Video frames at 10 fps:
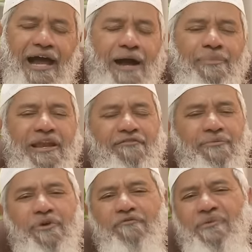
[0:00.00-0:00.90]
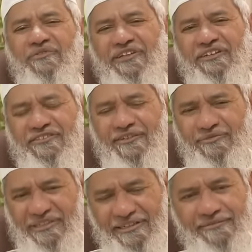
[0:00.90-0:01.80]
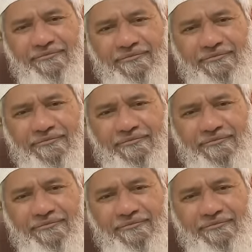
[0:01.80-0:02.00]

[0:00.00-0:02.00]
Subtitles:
our beloved Prophet Muhammad sallallahu alaihi wasallam said,